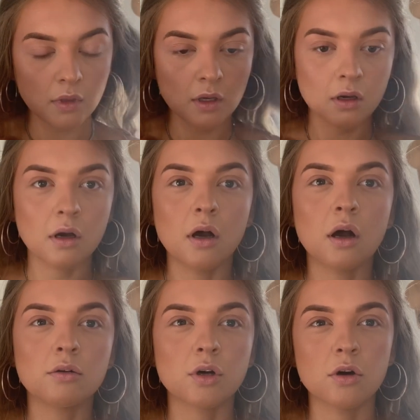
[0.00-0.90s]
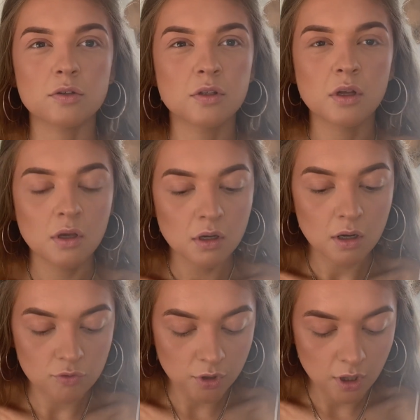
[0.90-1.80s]
Oh God,
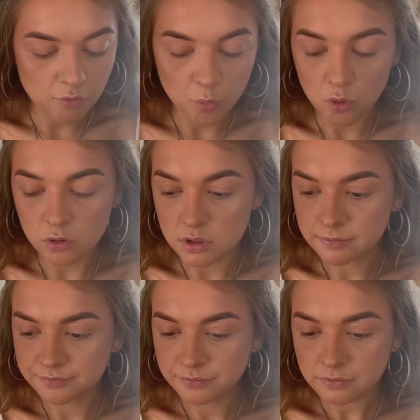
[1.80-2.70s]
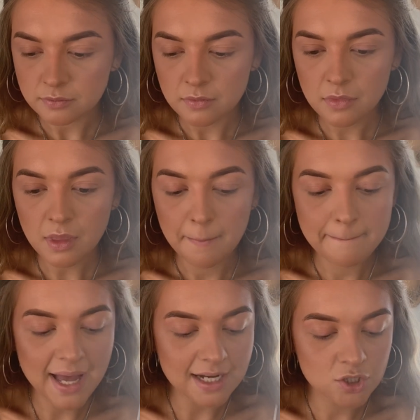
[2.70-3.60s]
I've gone overboard.
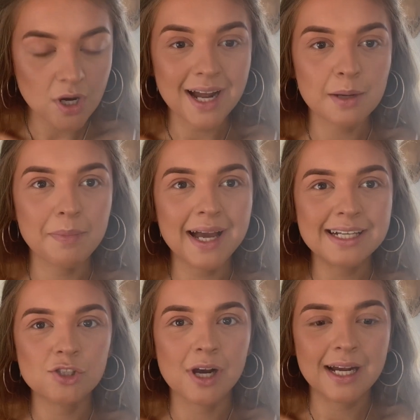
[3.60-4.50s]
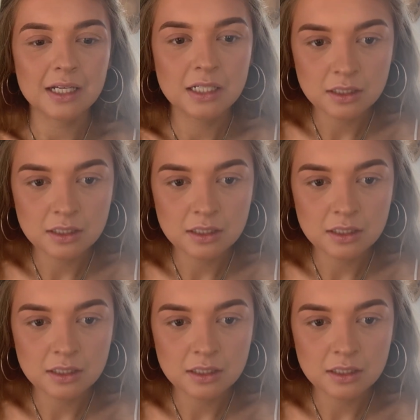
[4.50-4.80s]
Backtrack, backtrack.